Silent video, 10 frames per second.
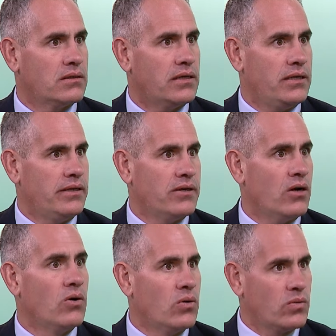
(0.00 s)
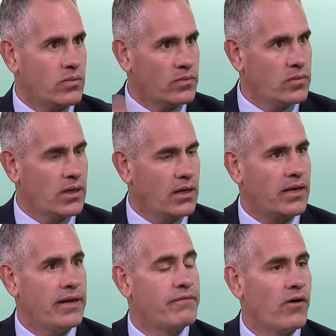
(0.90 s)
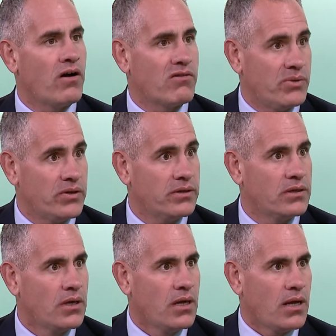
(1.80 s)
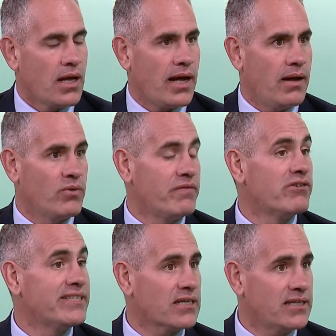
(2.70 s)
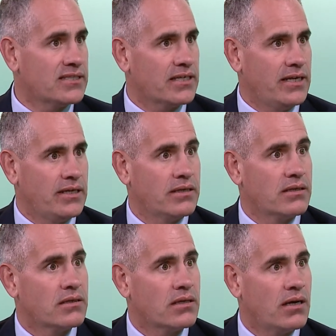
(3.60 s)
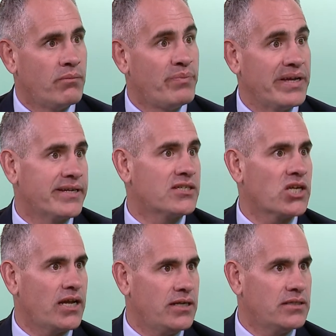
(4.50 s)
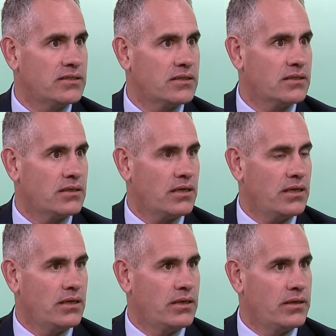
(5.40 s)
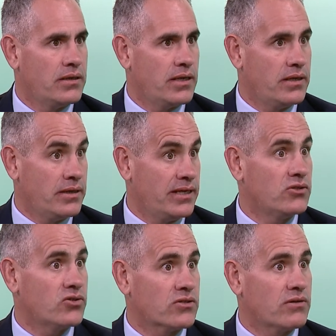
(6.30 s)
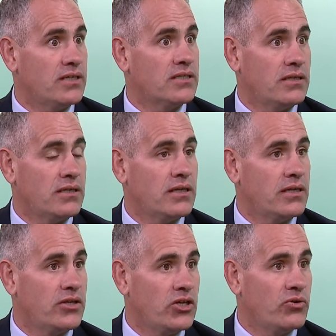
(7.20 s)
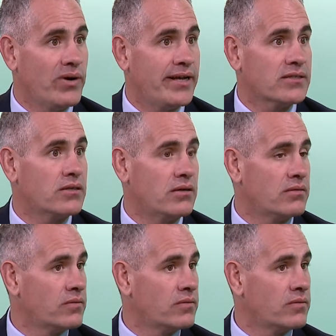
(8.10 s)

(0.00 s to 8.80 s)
in the whole environment, and we've recently seen a big change in the interest rates in the US that